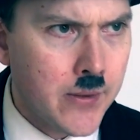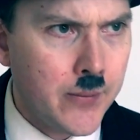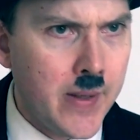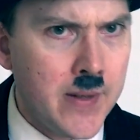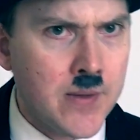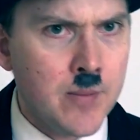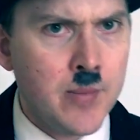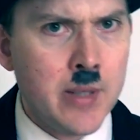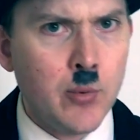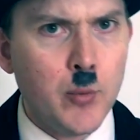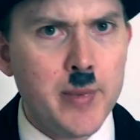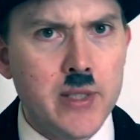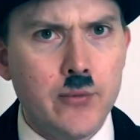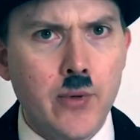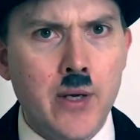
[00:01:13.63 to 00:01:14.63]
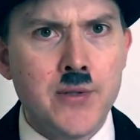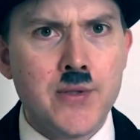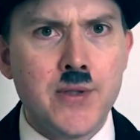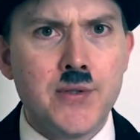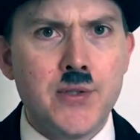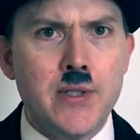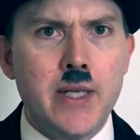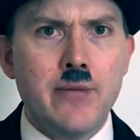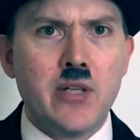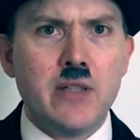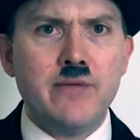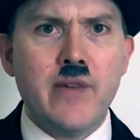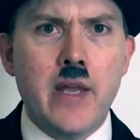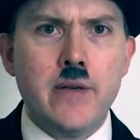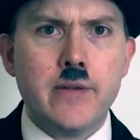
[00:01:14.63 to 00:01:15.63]
are the reason people begrudge the Geneva
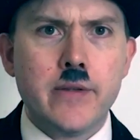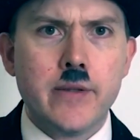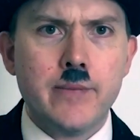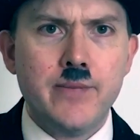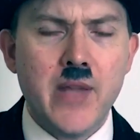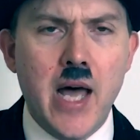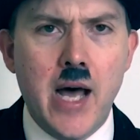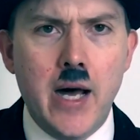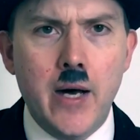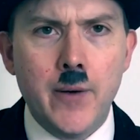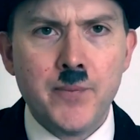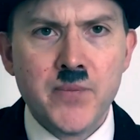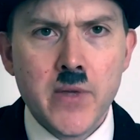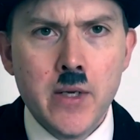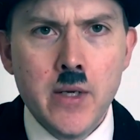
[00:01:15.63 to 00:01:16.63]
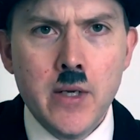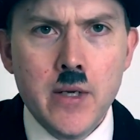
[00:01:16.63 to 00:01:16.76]
Convention. Now,